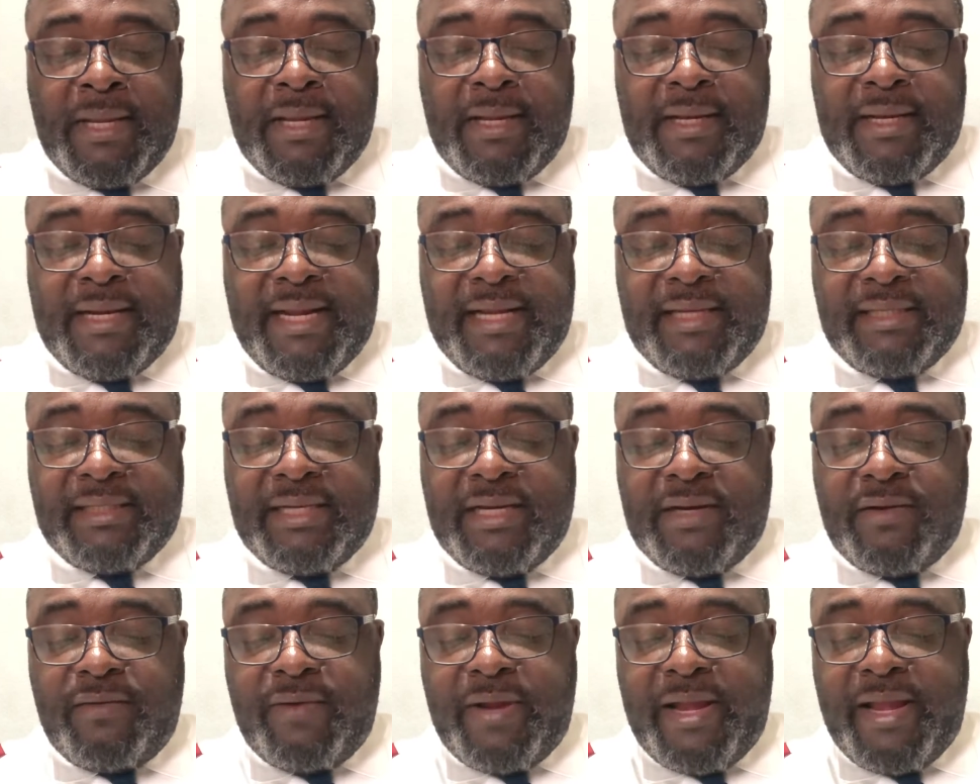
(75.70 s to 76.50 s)
Next
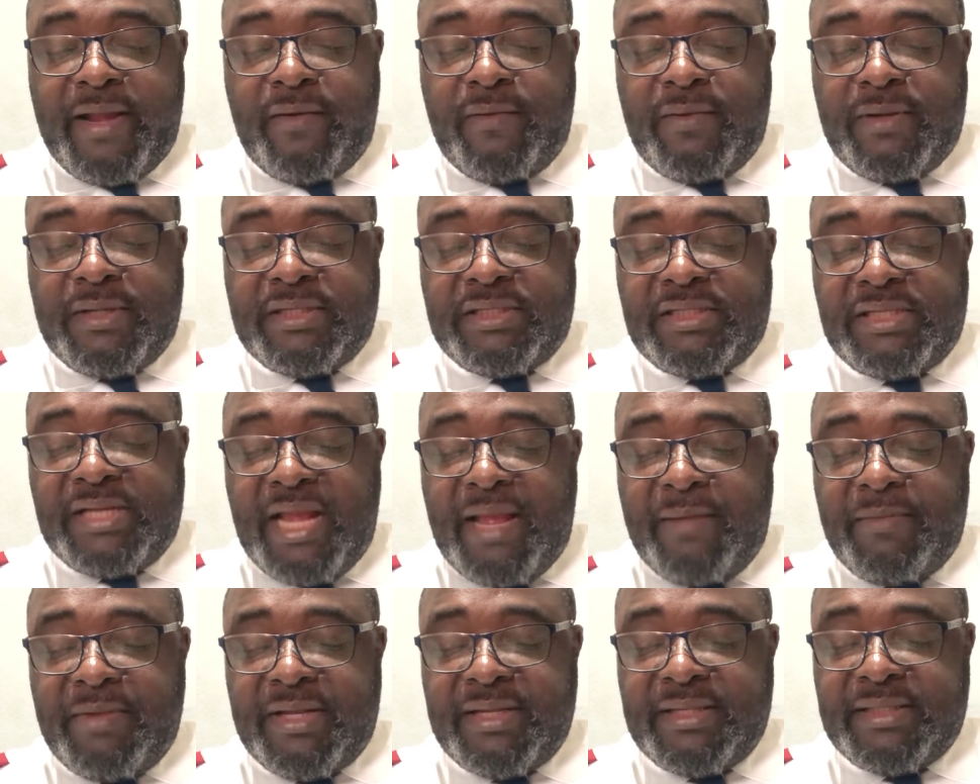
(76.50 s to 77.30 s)
in rank was
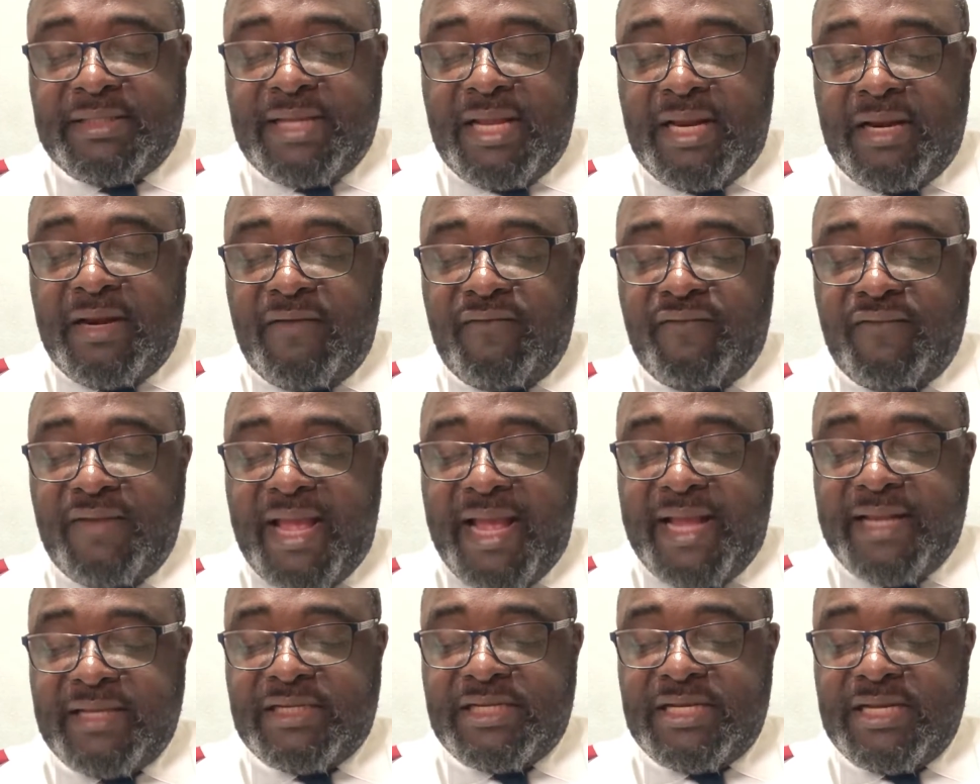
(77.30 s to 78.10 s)
Shammah, son of
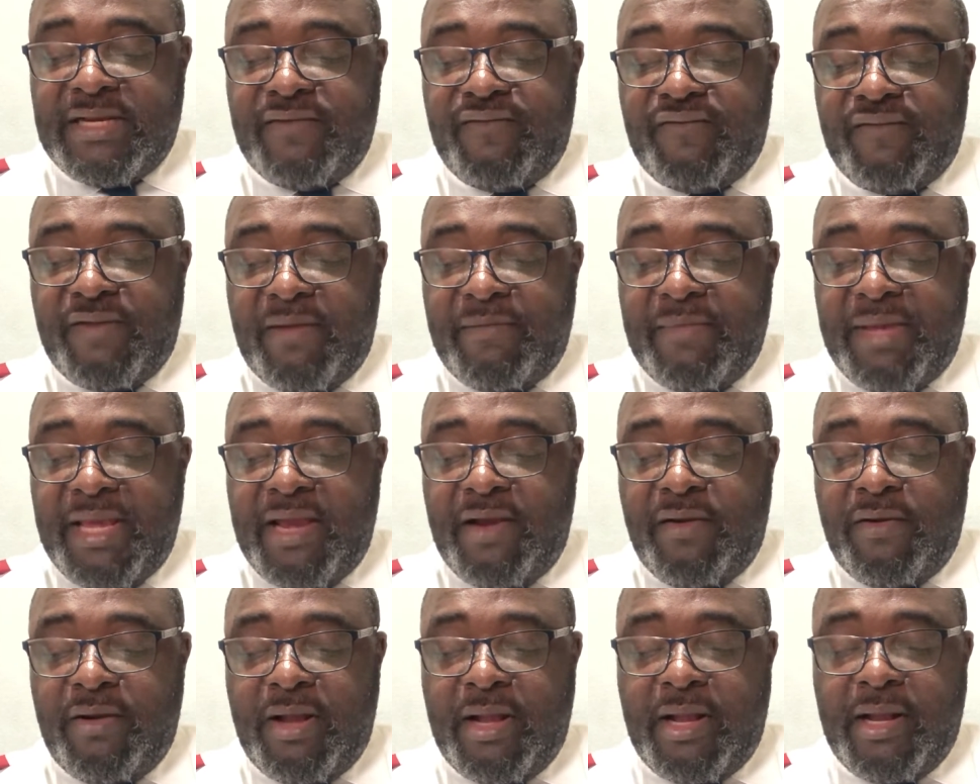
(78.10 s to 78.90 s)
Agi from
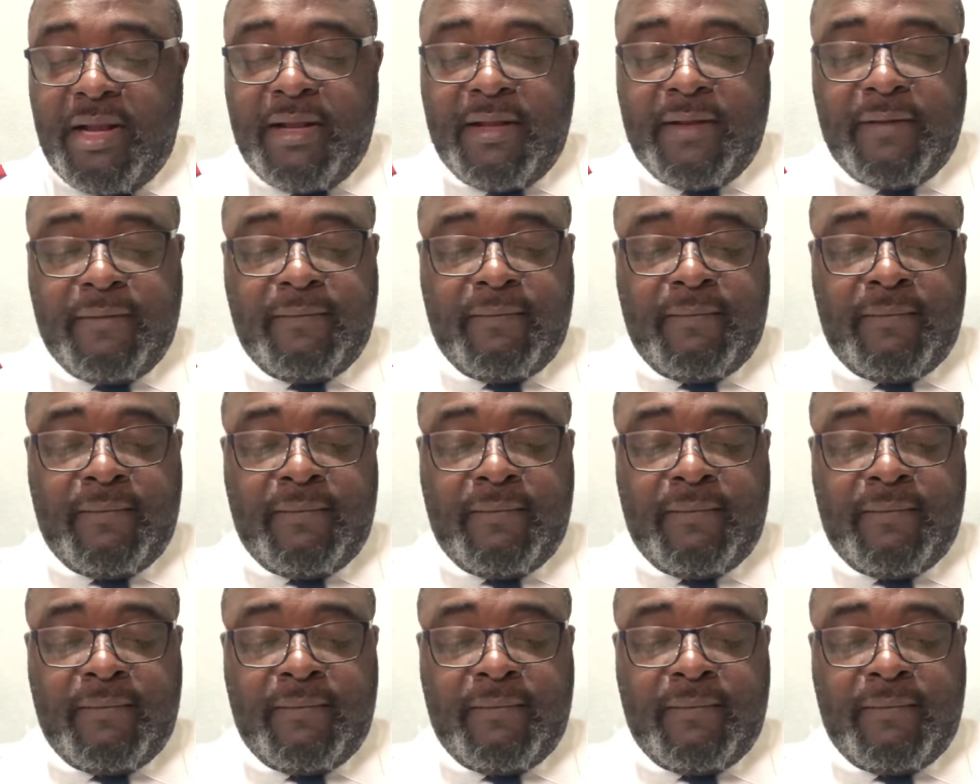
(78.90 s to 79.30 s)
Harar.